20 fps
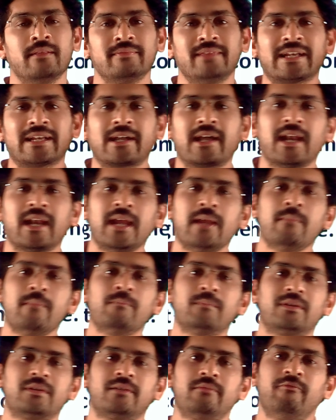The
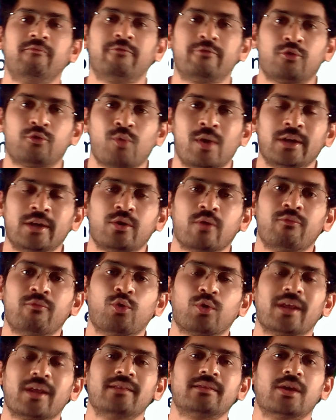cream 12 to
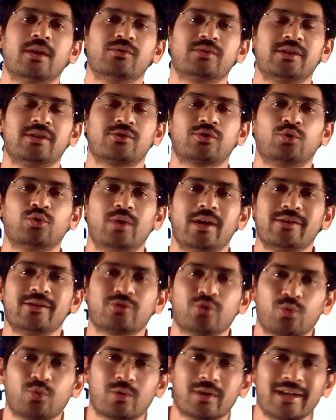14,000
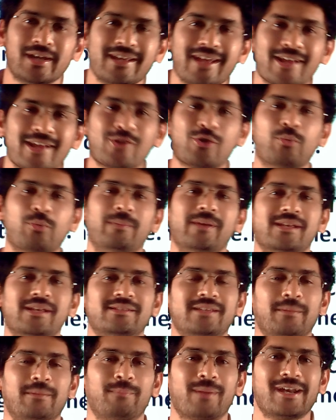students who clear
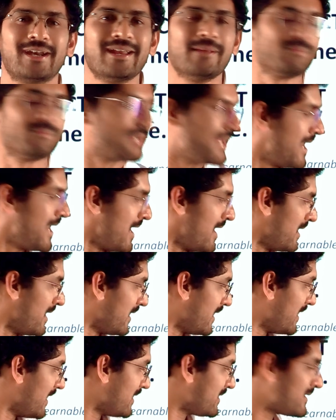UPSC prelims
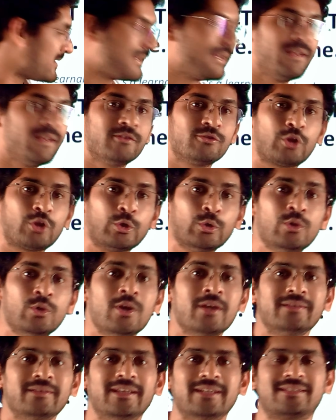is
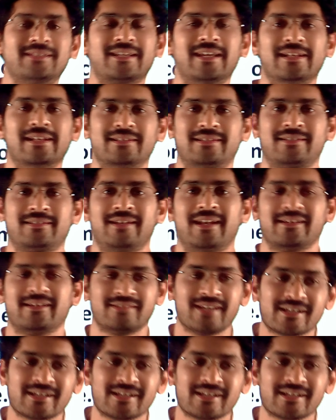through these skills.